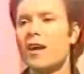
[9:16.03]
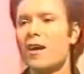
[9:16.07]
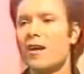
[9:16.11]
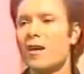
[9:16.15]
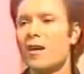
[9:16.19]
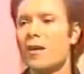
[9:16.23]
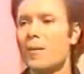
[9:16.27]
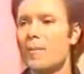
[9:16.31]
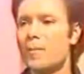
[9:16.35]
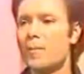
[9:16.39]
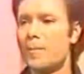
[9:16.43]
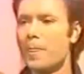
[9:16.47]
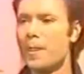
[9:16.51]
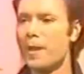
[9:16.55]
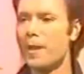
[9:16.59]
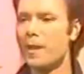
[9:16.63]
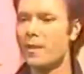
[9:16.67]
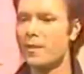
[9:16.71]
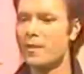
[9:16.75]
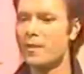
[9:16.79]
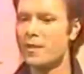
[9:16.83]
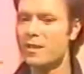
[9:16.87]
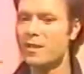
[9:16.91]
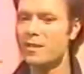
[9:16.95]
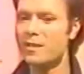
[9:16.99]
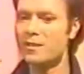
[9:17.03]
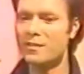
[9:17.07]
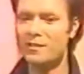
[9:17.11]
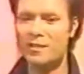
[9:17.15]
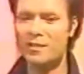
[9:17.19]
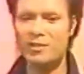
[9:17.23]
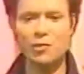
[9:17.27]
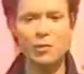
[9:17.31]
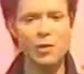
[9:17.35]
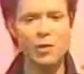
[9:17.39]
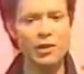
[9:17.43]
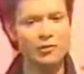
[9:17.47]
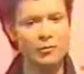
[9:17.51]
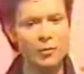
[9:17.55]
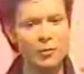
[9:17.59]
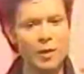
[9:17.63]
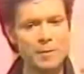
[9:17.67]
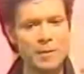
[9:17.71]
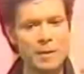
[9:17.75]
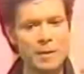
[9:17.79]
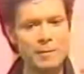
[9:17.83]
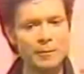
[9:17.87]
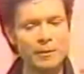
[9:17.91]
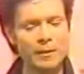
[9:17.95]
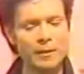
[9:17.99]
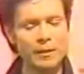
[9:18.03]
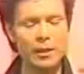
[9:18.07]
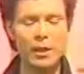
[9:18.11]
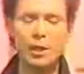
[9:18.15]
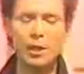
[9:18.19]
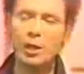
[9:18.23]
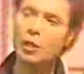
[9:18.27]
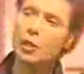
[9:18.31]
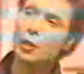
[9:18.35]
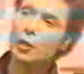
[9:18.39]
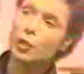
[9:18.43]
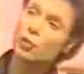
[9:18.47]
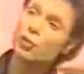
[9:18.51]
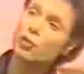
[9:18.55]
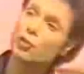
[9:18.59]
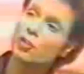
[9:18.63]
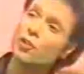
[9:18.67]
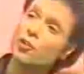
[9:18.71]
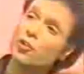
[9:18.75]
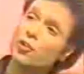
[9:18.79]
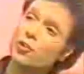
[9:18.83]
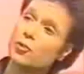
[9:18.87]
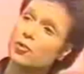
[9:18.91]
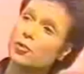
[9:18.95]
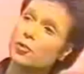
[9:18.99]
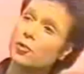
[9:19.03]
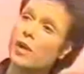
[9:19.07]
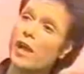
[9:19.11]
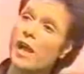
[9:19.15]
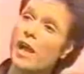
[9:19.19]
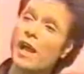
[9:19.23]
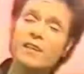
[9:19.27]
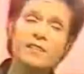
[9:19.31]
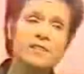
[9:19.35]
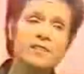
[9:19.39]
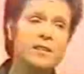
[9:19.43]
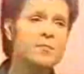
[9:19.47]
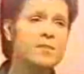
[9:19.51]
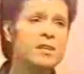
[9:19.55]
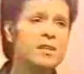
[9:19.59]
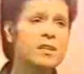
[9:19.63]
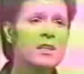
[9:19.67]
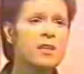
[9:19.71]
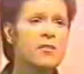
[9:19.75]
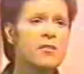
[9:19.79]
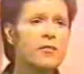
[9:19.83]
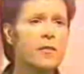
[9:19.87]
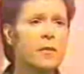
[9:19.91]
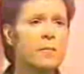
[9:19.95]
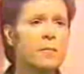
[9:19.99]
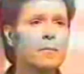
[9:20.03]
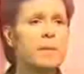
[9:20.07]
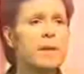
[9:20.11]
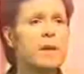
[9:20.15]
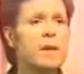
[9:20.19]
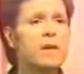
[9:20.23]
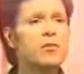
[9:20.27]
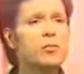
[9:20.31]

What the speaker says: the situation where people look to you as something different,